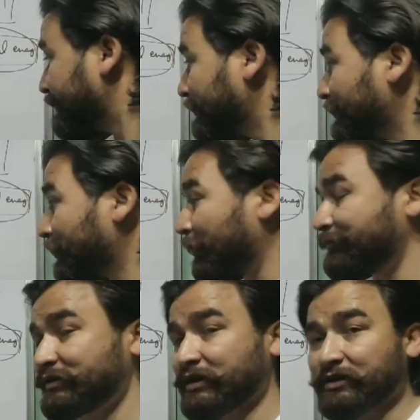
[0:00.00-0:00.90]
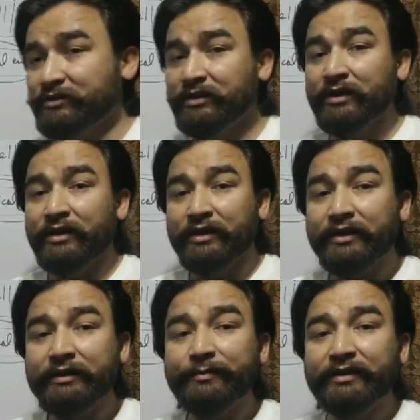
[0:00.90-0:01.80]
flow of charge.
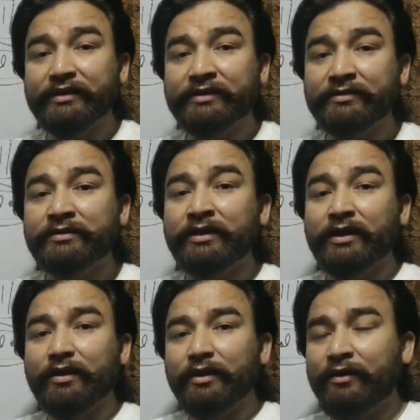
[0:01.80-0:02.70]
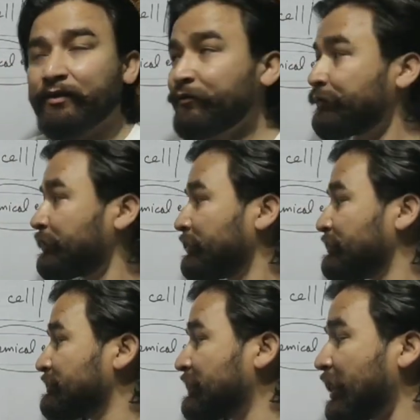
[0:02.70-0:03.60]
It means if
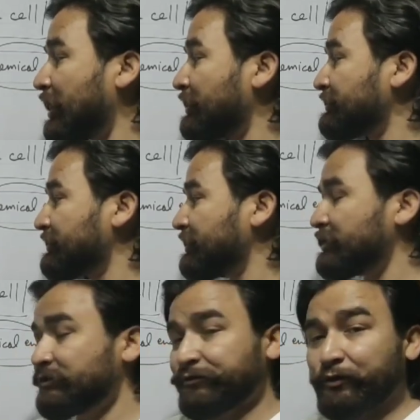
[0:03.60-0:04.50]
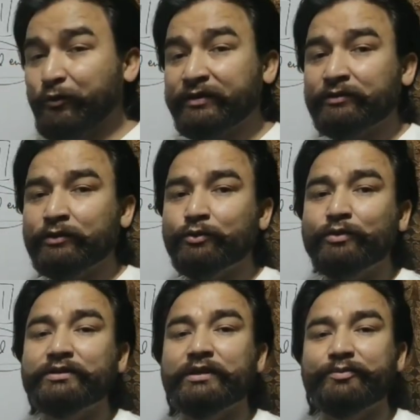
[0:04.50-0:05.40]
charge is flowing
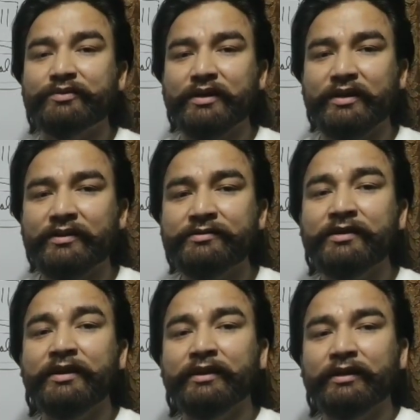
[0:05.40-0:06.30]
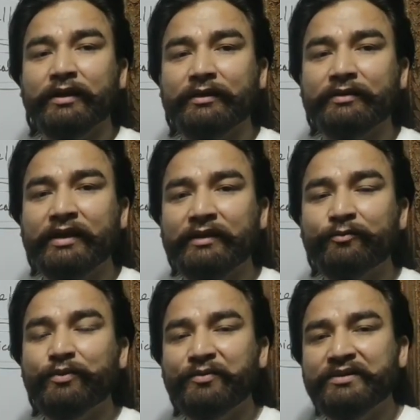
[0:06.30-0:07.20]
through a substance,
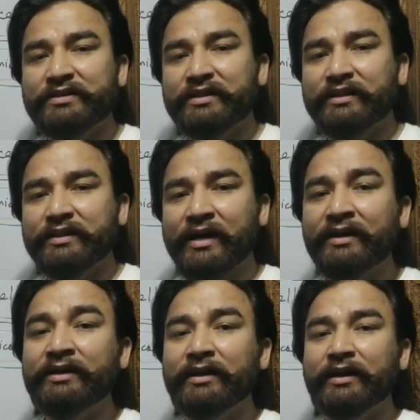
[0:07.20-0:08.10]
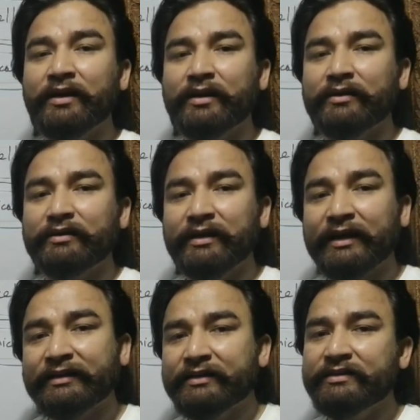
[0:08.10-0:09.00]
then we will say that
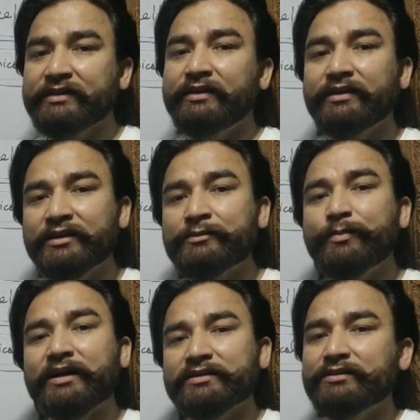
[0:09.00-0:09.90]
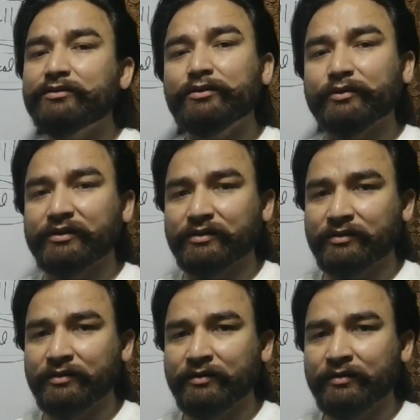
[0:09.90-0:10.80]
electricity is passing through it.
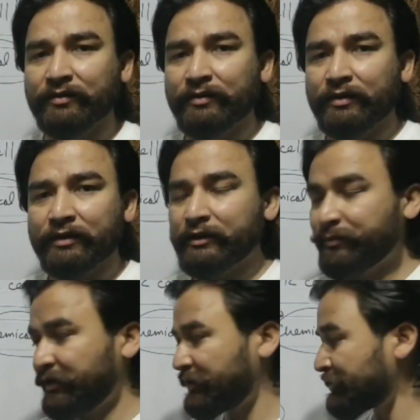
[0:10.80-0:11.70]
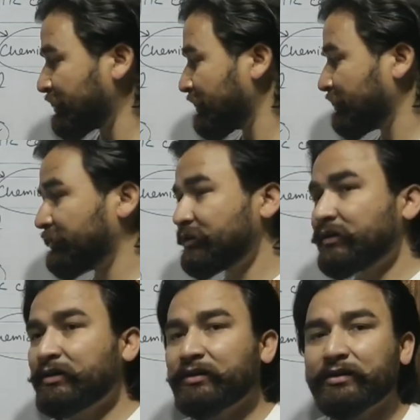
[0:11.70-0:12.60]
It means
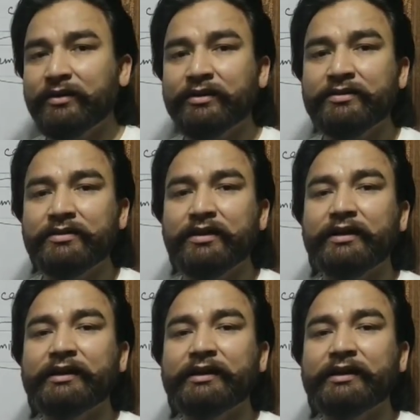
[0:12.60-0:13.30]
there is a